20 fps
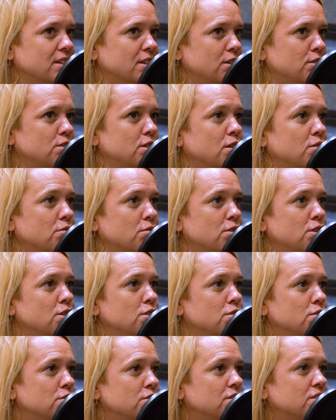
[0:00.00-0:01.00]
you don't
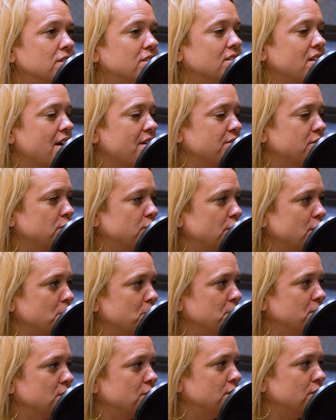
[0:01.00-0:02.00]
use life
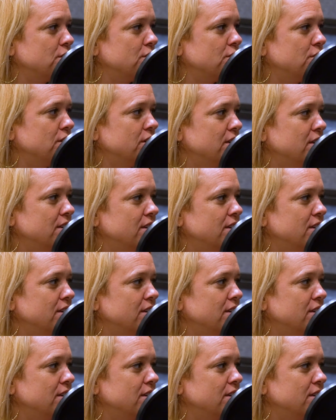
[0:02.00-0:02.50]
scripts to